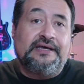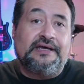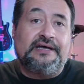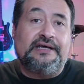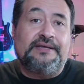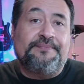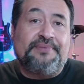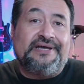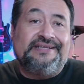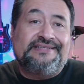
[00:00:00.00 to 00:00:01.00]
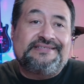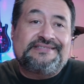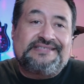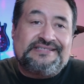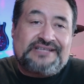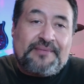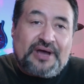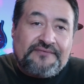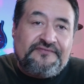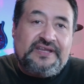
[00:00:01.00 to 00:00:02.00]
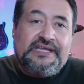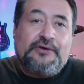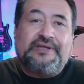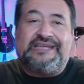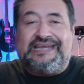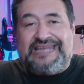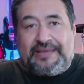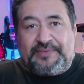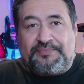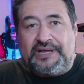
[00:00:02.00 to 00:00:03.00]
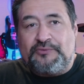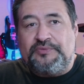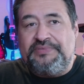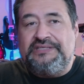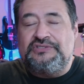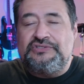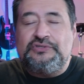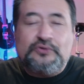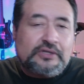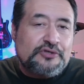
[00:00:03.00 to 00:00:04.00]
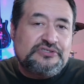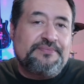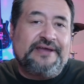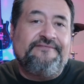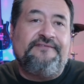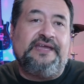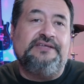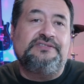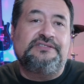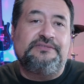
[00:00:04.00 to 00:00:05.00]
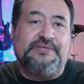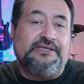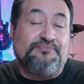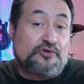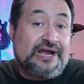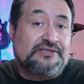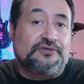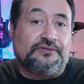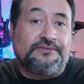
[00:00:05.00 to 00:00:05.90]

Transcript: but since I'm on video, a dynamic mic would be too close to my face to be practical.